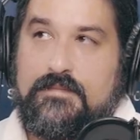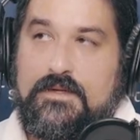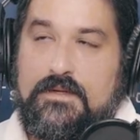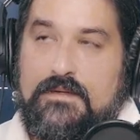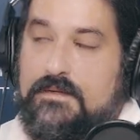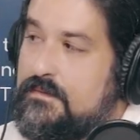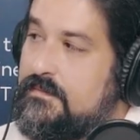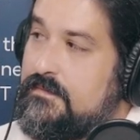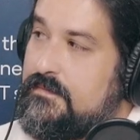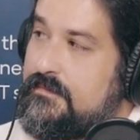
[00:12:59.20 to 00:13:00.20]

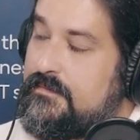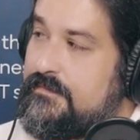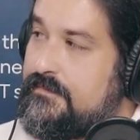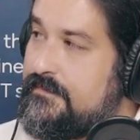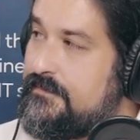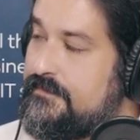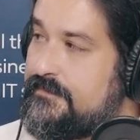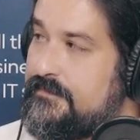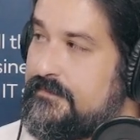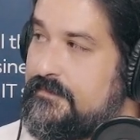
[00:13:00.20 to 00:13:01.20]

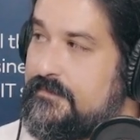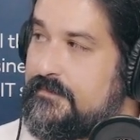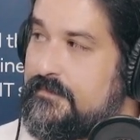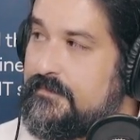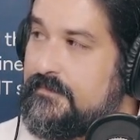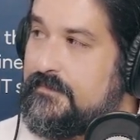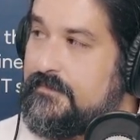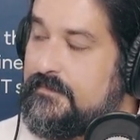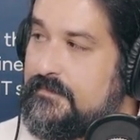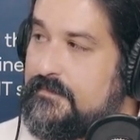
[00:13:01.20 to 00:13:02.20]

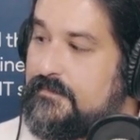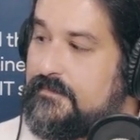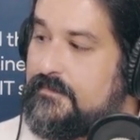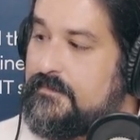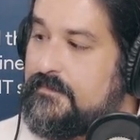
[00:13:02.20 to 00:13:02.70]
(not speaking)